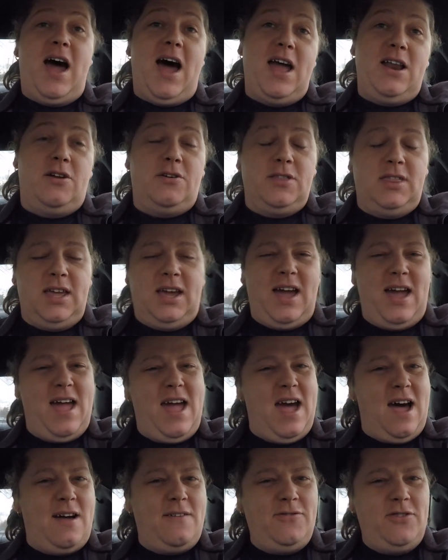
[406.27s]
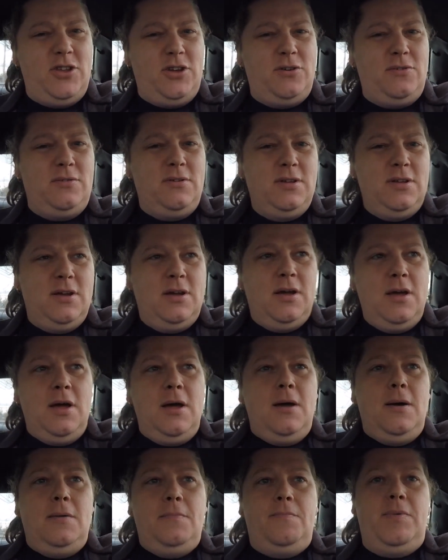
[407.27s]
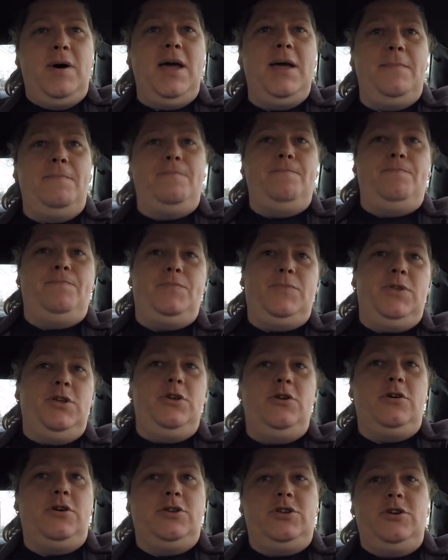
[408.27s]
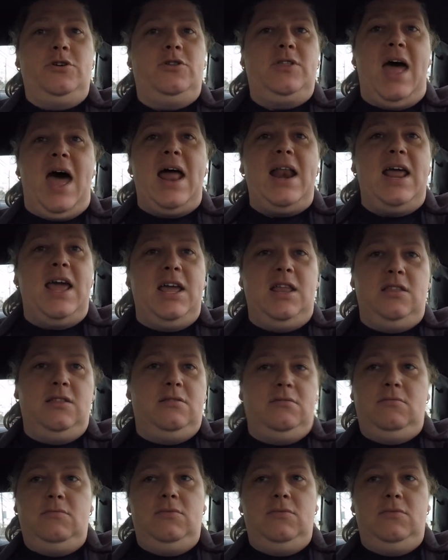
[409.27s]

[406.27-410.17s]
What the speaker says: I don't think I have to, but you can do that, and